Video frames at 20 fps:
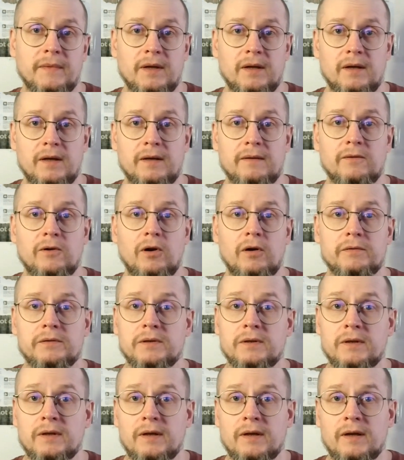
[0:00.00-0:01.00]
involved
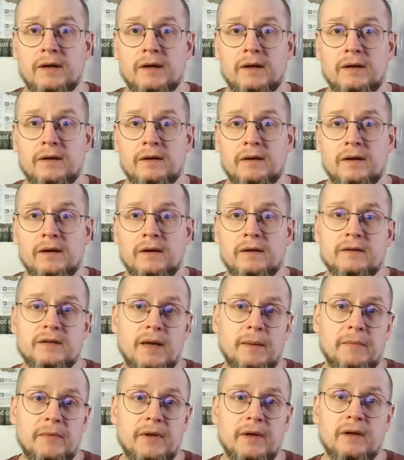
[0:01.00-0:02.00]

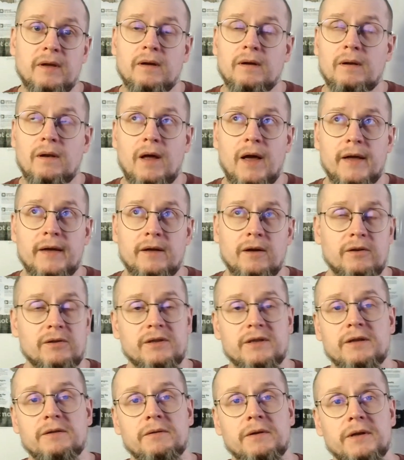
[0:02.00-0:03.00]
something like a
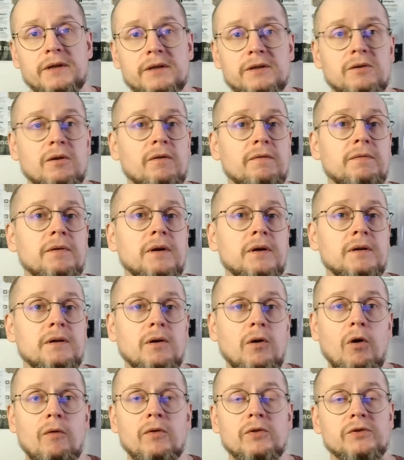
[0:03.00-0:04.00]
series of
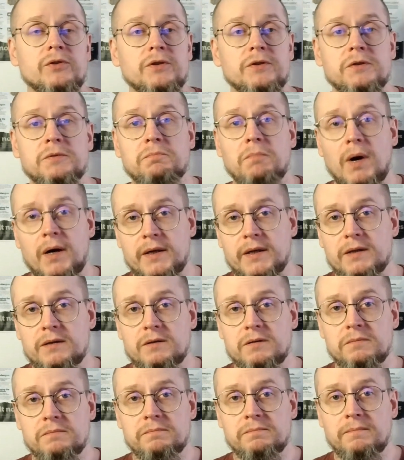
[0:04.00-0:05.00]
overturned
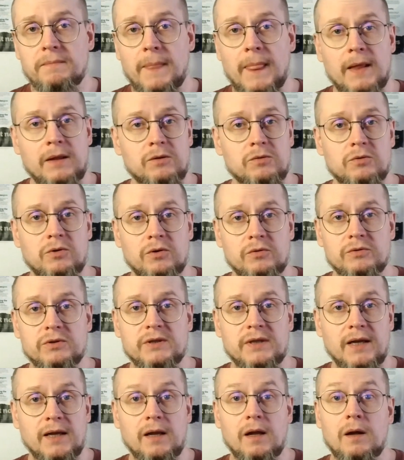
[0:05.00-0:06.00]
buckets to
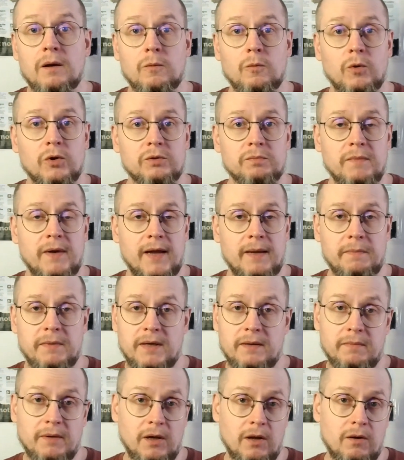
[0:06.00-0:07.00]
conceal what may
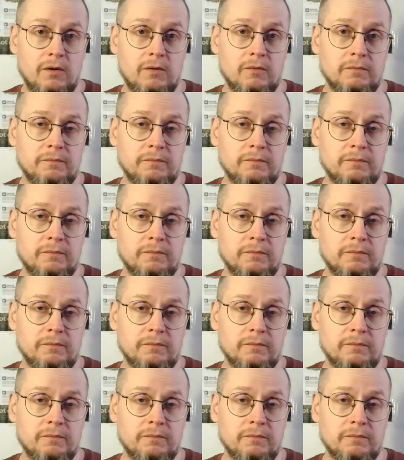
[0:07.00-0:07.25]
be below.